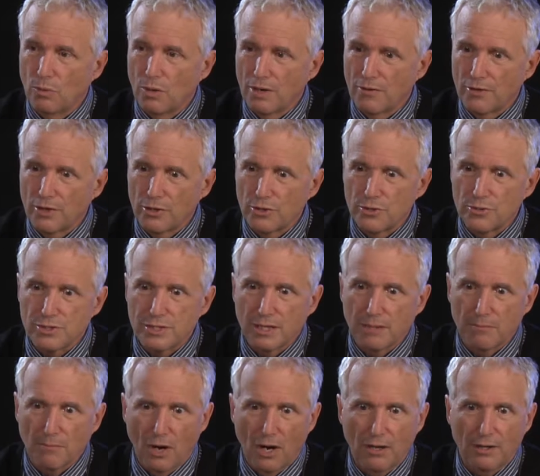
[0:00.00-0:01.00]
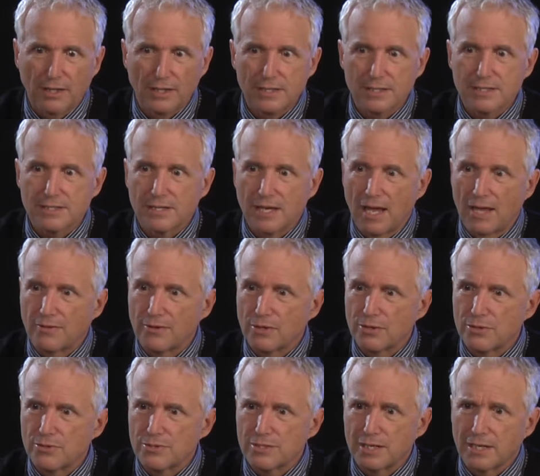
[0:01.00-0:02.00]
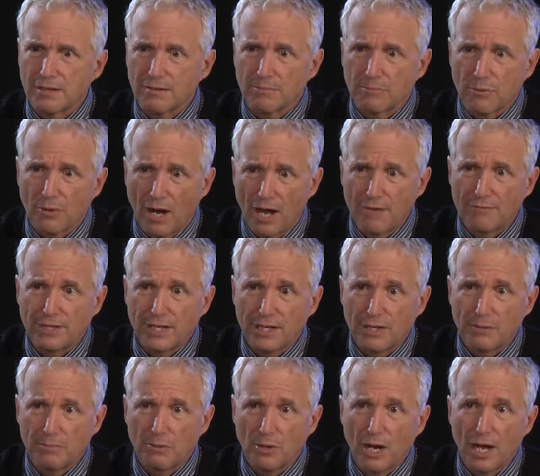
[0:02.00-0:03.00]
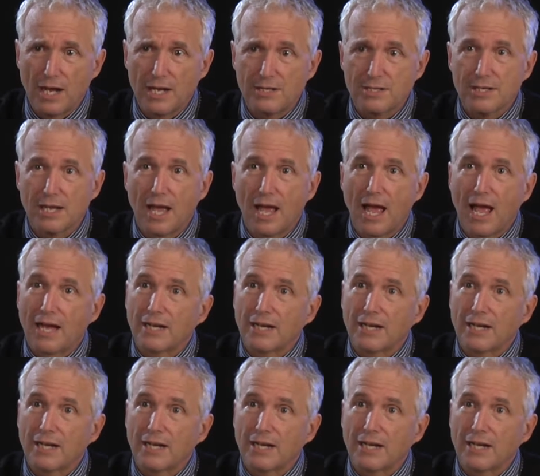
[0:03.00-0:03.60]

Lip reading: where they're using markets and they're using private enterprise